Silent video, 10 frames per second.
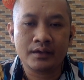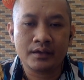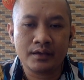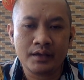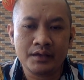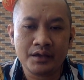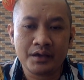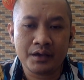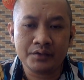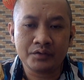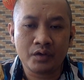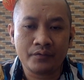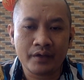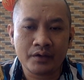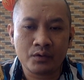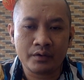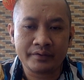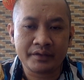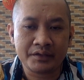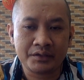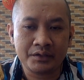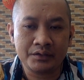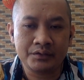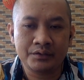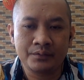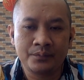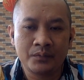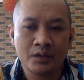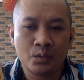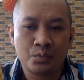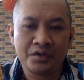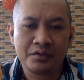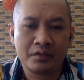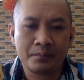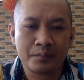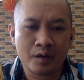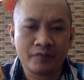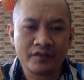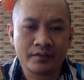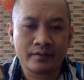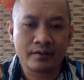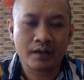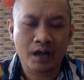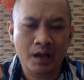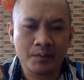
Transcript: in the case of accrual taxes, with the profit coming